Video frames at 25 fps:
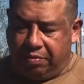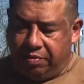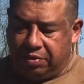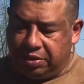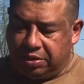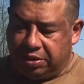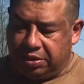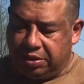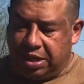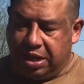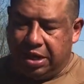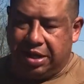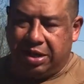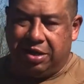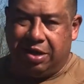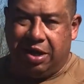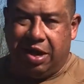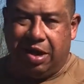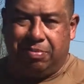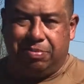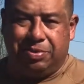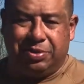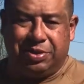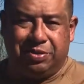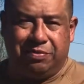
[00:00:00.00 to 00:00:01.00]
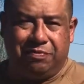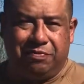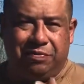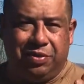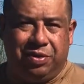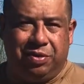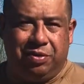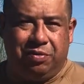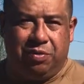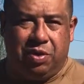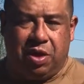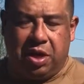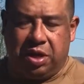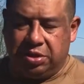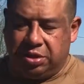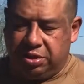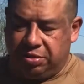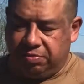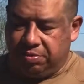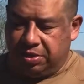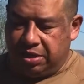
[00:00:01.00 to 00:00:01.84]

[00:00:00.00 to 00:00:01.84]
which is kind of opposite for you watching.